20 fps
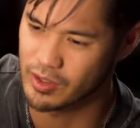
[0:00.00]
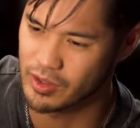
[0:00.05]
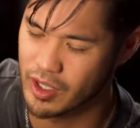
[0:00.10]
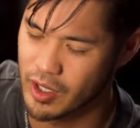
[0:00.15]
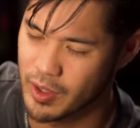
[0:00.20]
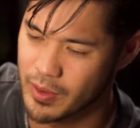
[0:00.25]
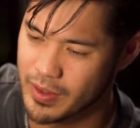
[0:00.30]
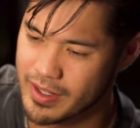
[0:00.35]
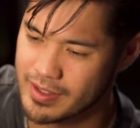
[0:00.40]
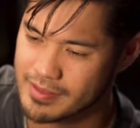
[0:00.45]
old
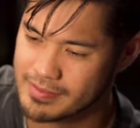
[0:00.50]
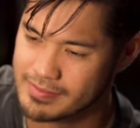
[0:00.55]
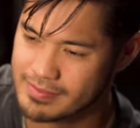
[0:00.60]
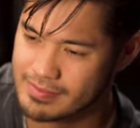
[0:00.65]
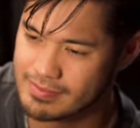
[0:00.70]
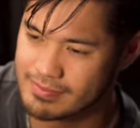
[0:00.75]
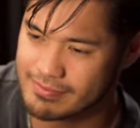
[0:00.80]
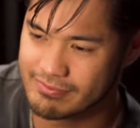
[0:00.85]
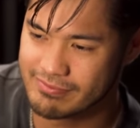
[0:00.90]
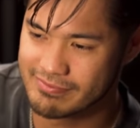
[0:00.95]
Noah. Like,
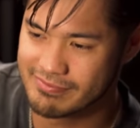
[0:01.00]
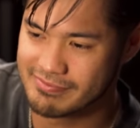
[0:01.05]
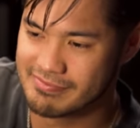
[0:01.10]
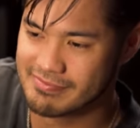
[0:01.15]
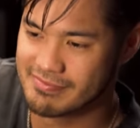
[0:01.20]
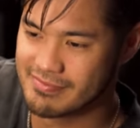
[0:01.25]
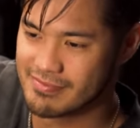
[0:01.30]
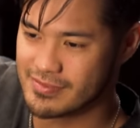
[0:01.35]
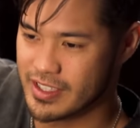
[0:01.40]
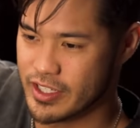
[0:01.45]
Noah's right
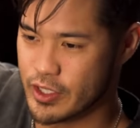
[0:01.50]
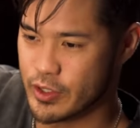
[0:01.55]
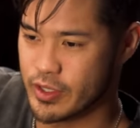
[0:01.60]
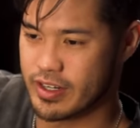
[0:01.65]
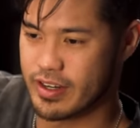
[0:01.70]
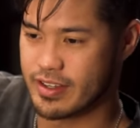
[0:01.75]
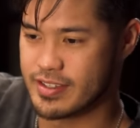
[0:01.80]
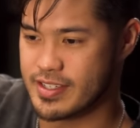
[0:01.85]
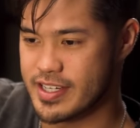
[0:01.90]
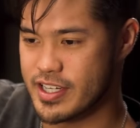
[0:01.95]
there. You
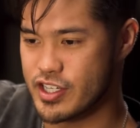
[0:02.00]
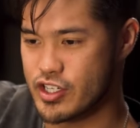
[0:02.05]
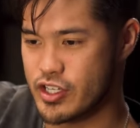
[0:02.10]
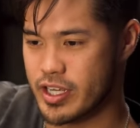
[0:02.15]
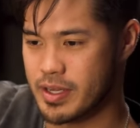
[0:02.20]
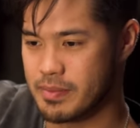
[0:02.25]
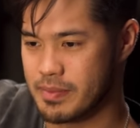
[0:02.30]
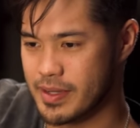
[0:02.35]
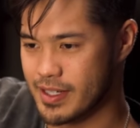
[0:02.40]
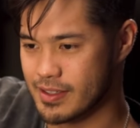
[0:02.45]
can yeah, CG we'll,
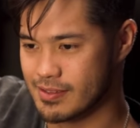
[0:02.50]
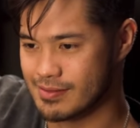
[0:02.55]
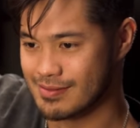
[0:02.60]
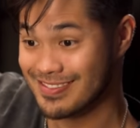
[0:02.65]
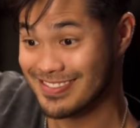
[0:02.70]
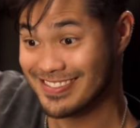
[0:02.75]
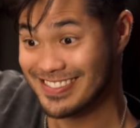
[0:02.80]
him in. Yeah, we'll